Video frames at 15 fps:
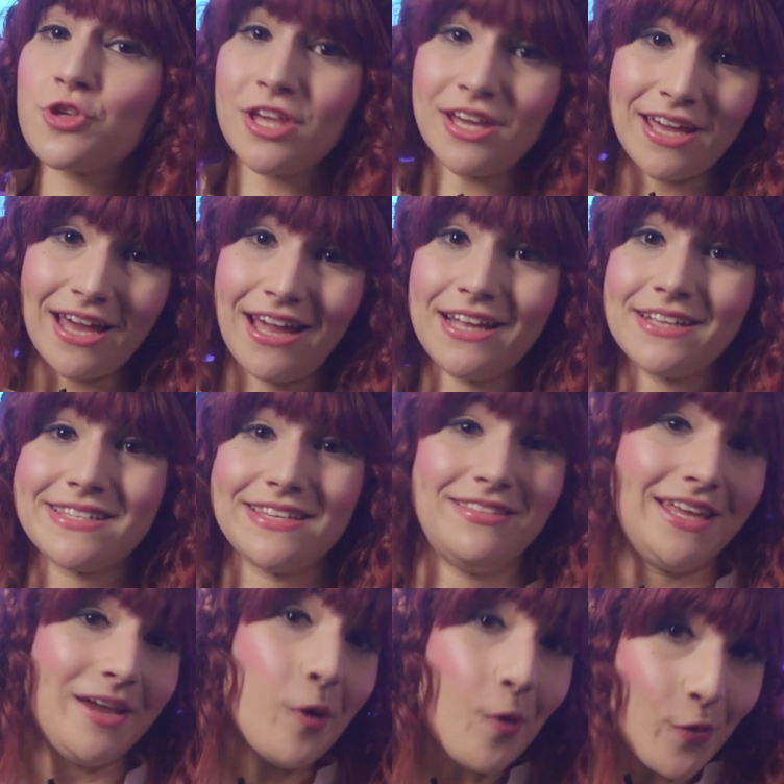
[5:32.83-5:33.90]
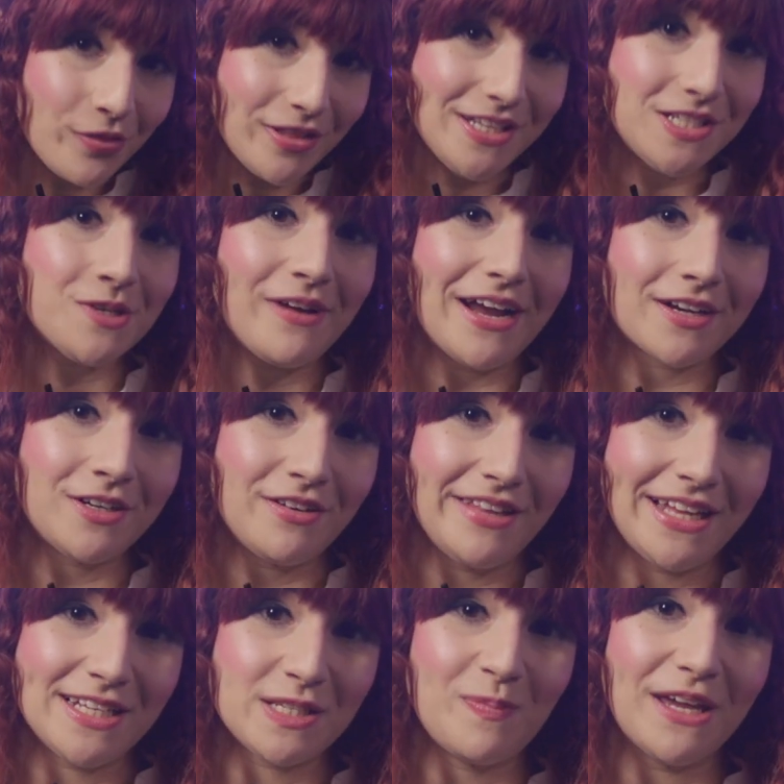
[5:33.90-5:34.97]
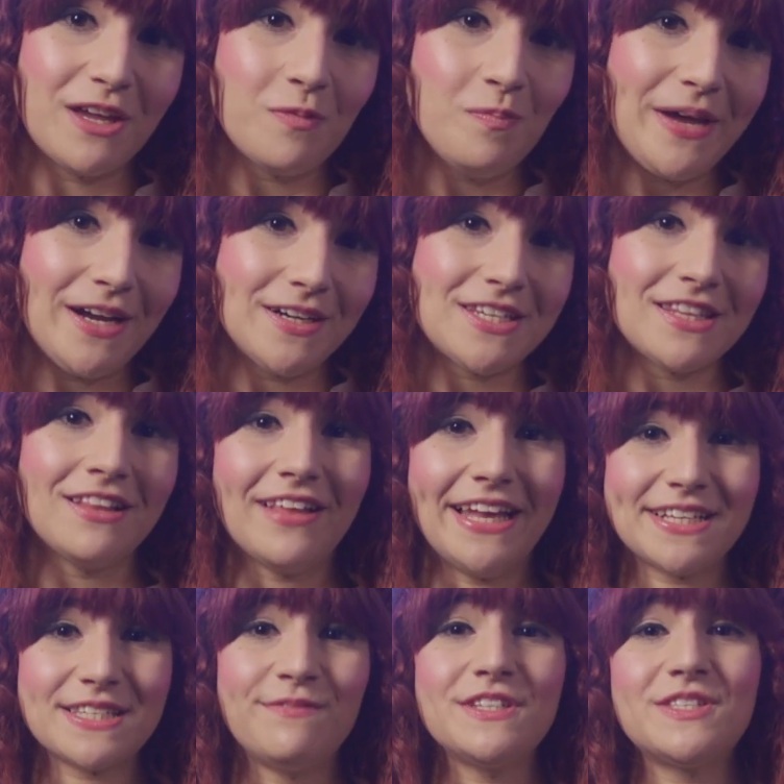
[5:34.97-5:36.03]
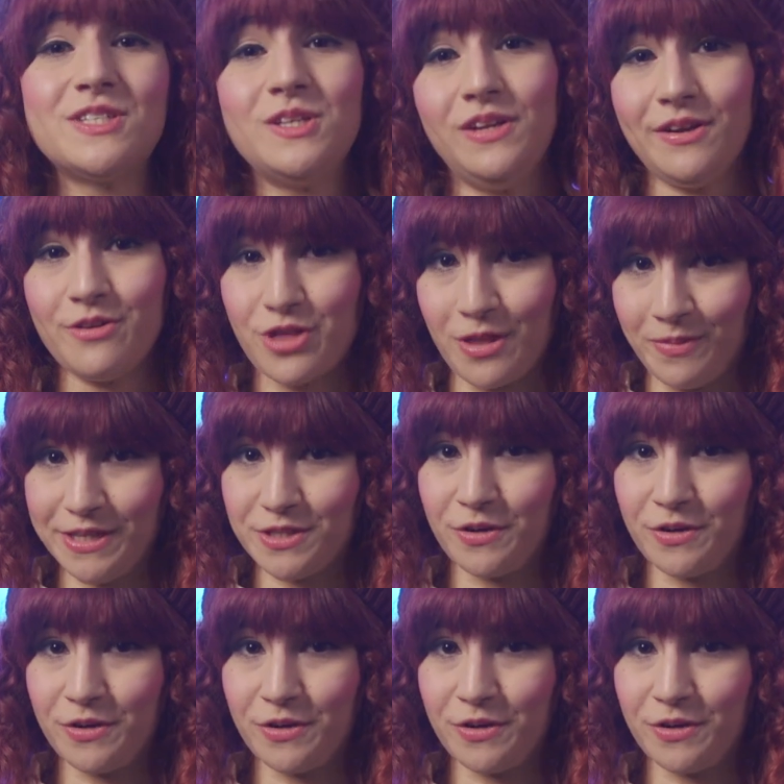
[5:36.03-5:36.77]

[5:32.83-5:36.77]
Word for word: Shinkai isn't the only director that has been compared to the likes of the Studio Ghibli